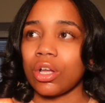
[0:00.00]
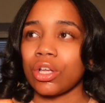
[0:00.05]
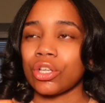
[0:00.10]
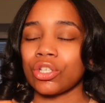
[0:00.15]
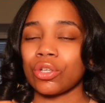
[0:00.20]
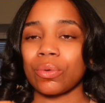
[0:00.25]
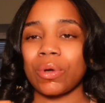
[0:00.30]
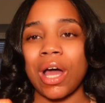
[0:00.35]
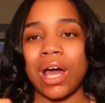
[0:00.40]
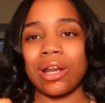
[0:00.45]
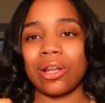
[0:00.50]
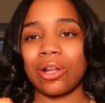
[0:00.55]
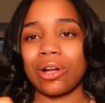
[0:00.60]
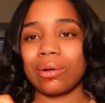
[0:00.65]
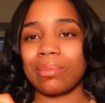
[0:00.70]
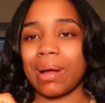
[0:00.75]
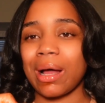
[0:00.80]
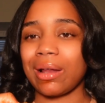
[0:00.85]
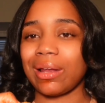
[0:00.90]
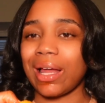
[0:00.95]
so we kind of
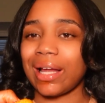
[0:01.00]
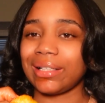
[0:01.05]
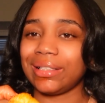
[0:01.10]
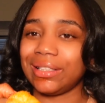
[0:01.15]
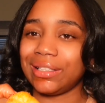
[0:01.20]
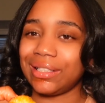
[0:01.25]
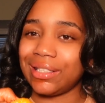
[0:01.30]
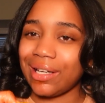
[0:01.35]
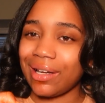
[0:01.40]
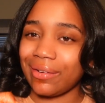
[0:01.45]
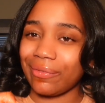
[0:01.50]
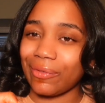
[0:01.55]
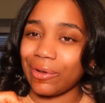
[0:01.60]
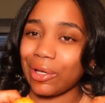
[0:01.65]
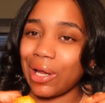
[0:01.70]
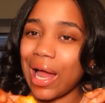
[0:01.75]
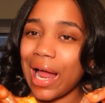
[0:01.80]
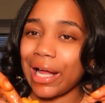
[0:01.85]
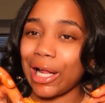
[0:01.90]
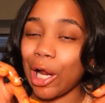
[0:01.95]
learn about like dip,
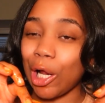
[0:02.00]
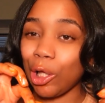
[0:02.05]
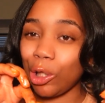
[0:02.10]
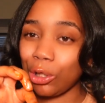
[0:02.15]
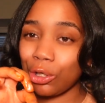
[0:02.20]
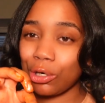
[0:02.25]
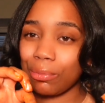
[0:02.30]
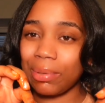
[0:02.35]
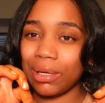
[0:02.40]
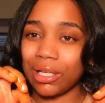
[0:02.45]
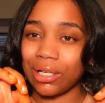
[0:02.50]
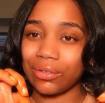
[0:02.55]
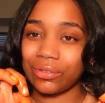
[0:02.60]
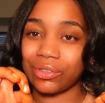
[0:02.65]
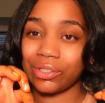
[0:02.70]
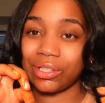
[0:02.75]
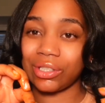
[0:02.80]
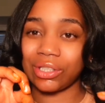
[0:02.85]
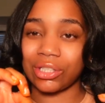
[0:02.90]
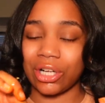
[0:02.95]
like a little bit of
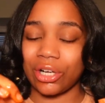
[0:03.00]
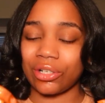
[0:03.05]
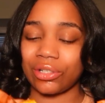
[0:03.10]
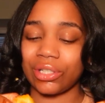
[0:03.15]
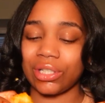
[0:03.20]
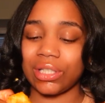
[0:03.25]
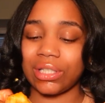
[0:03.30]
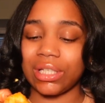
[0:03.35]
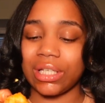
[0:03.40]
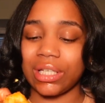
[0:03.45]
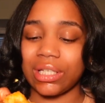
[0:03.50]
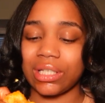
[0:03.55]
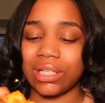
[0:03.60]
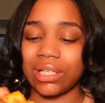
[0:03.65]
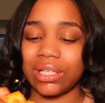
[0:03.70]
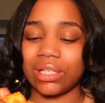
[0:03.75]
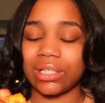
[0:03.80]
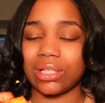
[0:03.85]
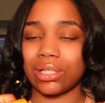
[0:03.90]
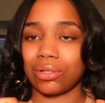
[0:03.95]
certain
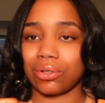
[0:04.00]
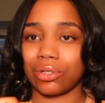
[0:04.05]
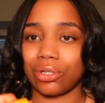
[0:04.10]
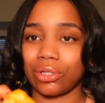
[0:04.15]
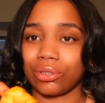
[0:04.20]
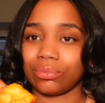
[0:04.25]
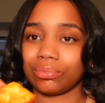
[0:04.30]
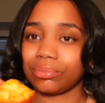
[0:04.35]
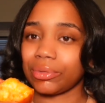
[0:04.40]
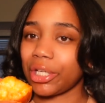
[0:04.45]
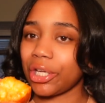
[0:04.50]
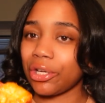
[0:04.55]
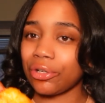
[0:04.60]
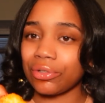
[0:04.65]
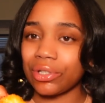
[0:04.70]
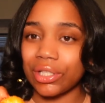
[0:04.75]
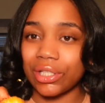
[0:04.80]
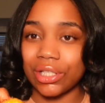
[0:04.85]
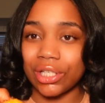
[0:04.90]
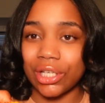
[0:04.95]
diseases or
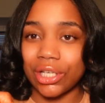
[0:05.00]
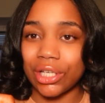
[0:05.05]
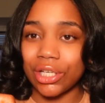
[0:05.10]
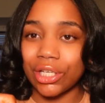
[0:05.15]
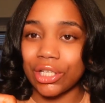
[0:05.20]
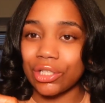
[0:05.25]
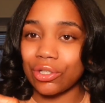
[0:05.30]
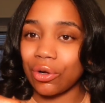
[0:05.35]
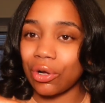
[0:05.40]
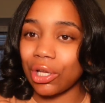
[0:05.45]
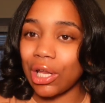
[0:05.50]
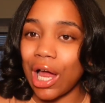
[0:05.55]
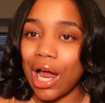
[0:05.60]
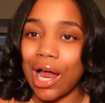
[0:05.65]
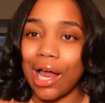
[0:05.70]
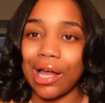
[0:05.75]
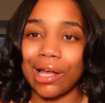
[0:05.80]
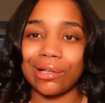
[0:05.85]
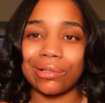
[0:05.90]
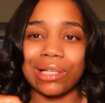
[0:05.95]
illnesses or
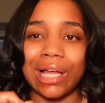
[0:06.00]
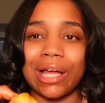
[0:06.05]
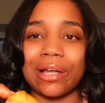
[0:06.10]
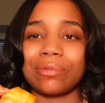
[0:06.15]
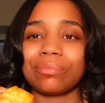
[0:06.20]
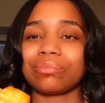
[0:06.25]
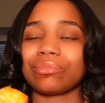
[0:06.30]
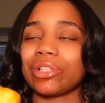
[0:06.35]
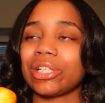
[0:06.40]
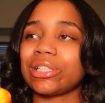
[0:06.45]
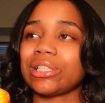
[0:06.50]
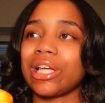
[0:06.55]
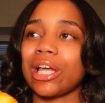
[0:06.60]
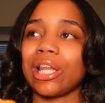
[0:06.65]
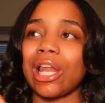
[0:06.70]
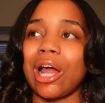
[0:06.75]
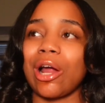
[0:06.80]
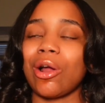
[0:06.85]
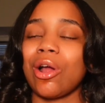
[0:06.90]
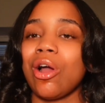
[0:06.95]
like like let's say
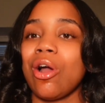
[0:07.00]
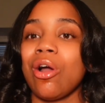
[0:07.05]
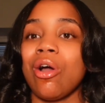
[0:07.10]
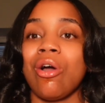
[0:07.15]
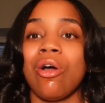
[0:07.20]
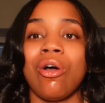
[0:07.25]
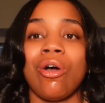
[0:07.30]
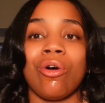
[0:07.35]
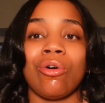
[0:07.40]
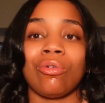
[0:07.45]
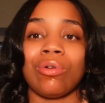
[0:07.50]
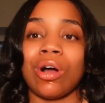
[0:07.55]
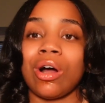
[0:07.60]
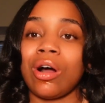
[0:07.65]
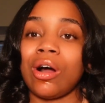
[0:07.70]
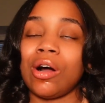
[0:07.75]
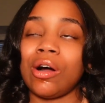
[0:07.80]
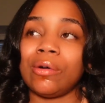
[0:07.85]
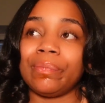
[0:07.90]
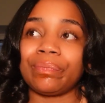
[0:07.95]
like
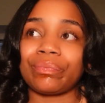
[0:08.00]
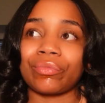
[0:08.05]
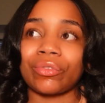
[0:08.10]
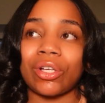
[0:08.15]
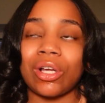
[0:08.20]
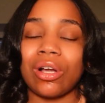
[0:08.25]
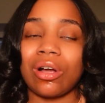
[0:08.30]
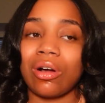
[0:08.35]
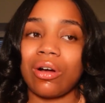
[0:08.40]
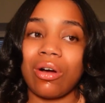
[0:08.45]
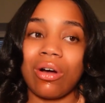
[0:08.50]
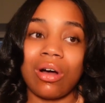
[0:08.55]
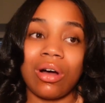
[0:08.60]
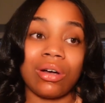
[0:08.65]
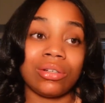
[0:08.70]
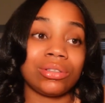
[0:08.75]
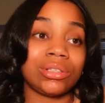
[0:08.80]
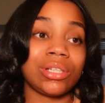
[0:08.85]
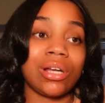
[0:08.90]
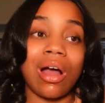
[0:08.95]
um,
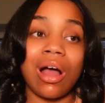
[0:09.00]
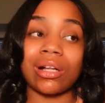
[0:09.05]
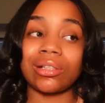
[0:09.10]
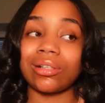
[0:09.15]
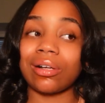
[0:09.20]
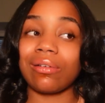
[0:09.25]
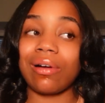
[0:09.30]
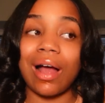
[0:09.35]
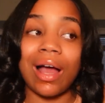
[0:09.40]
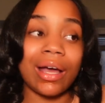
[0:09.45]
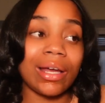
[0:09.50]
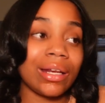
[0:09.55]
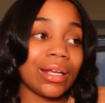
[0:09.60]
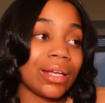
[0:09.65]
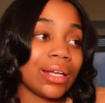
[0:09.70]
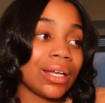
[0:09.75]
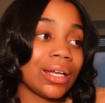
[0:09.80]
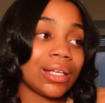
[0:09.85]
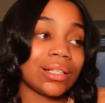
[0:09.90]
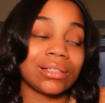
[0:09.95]

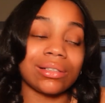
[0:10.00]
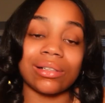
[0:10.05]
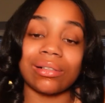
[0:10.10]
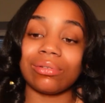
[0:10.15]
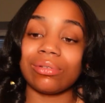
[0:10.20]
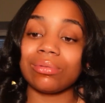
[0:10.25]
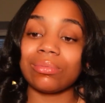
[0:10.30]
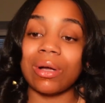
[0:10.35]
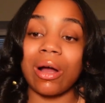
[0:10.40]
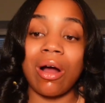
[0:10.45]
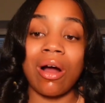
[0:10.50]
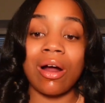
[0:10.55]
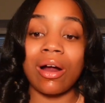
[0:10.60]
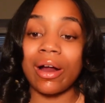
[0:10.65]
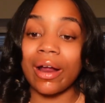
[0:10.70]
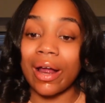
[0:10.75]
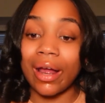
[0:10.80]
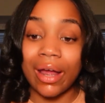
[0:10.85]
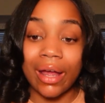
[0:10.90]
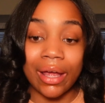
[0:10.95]
osteoarthritis or
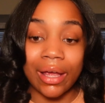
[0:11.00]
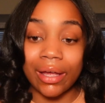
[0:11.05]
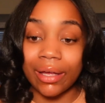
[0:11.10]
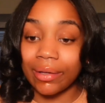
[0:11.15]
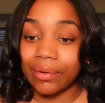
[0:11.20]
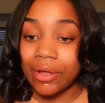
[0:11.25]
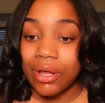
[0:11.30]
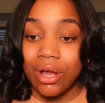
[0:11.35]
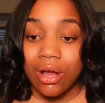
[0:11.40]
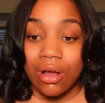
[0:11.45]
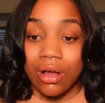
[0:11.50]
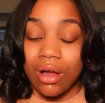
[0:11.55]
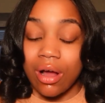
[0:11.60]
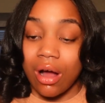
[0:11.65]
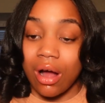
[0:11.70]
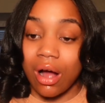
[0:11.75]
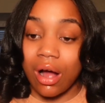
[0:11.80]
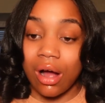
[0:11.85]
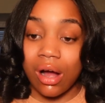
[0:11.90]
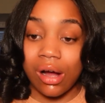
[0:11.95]
rheumatoid
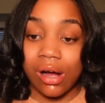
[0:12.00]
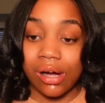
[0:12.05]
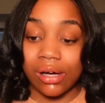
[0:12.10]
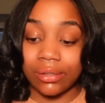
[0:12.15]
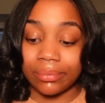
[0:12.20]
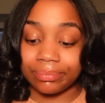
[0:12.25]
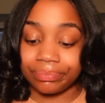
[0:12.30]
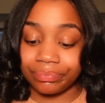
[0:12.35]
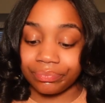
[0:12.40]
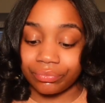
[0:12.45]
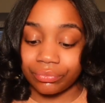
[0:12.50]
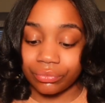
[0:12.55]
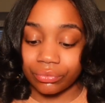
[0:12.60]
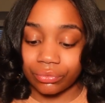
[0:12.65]
RA. Um,